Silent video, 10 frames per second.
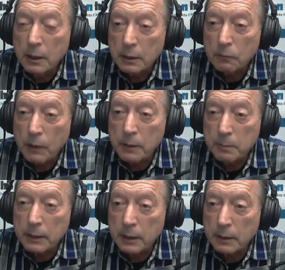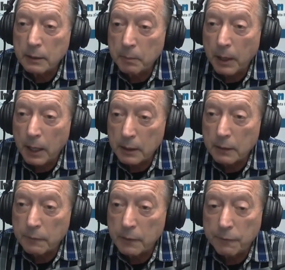the rate making body
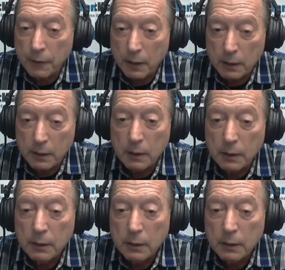of the Fed,